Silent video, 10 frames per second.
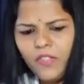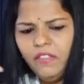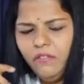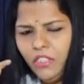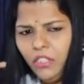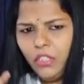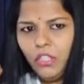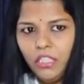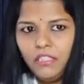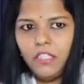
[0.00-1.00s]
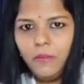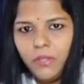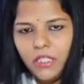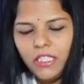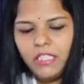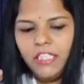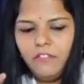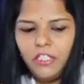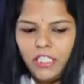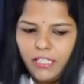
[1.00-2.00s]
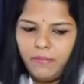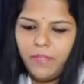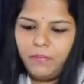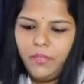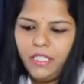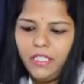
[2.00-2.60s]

which is called as obstructive sleep apnea,